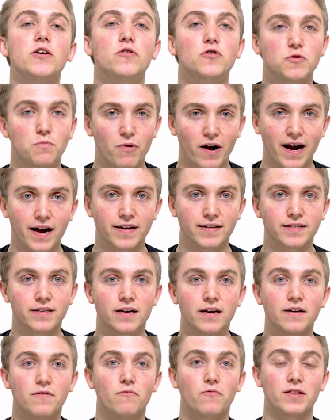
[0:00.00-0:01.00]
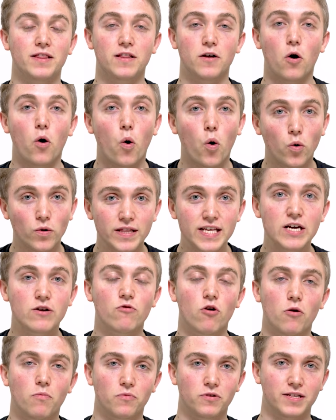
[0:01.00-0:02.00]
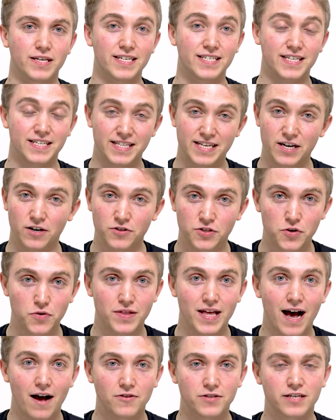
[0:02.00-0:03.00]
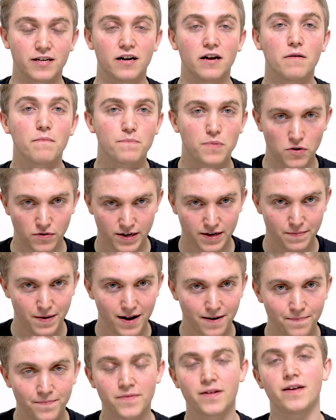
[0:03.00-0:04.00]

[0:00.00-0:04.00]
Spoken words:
huge brand with the only Chrome release in the year 2000, Pokemon.